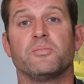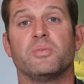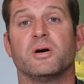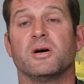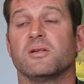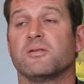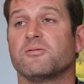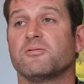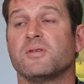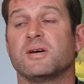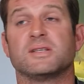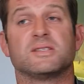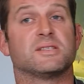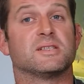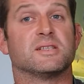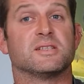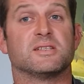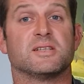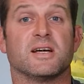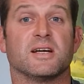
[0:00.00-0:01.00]
But the rest
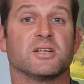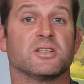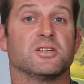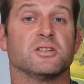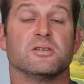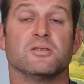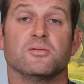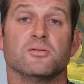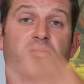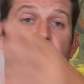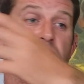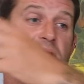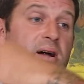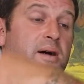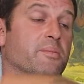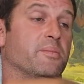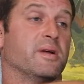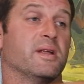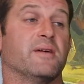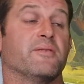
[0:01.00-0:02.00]
of the section, all
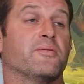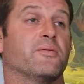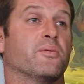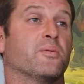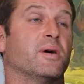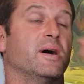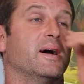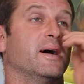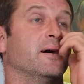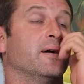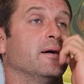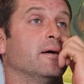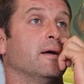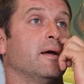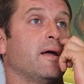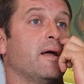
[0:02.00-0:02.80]
around me and everywhere,